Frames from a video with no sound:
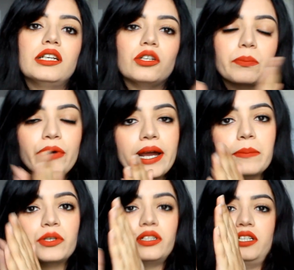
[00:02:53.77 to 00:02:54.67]
and your
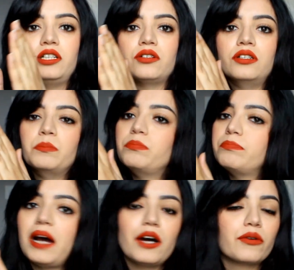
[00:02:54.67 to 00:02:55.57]
primer and your
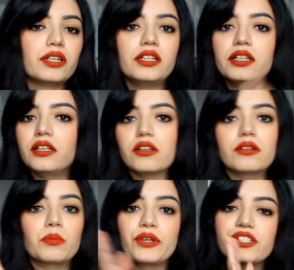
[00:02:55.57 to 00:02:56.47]
powder and
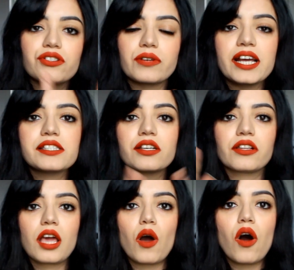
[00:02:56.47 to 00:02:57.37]
your moisturizer,
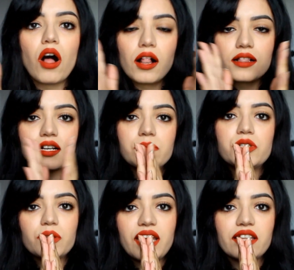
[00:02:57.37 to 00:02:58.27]
they all come
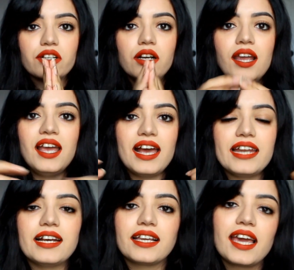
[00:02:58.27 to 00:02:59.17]
together.
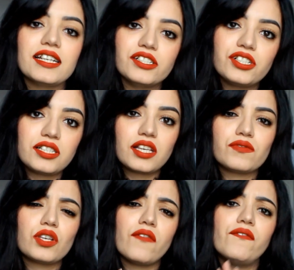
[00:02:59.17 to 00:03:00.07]
And again, it just
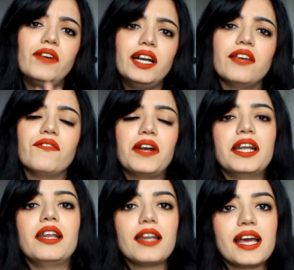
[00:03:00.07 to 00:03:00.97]
gives you a
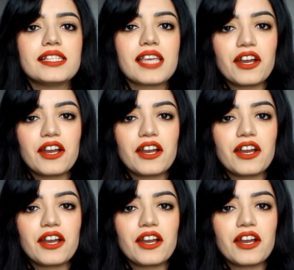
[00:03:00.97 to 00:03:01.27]
very nice